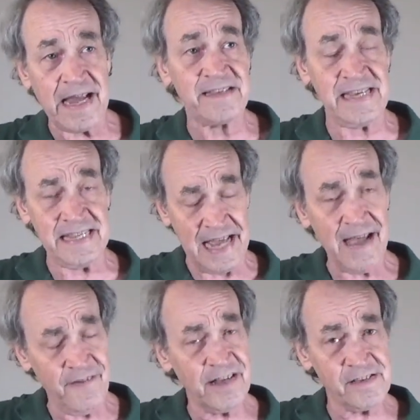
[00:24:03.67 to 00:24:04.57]
I see
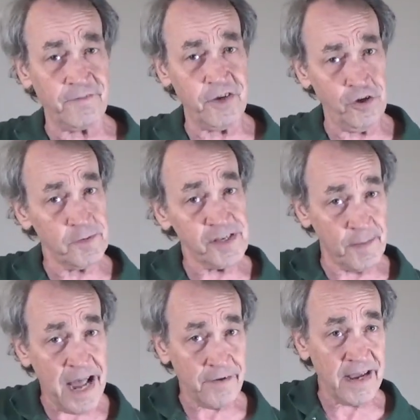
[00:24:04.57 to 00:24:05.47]
evidence of humans
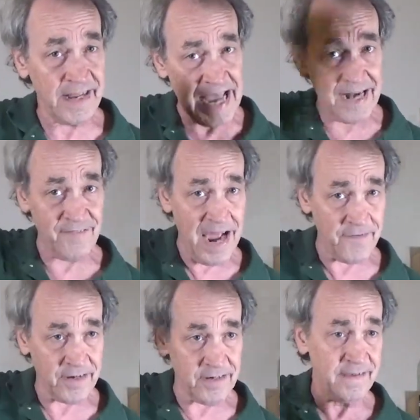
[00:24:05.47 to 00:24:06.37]
migrating out of
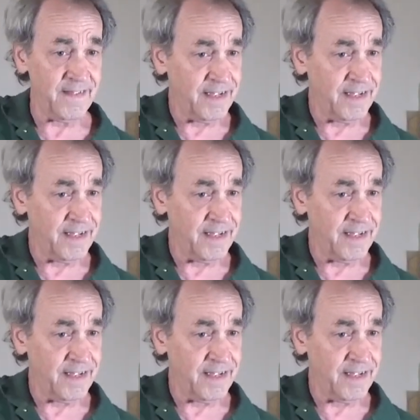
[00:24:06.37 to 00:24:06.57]
Africa,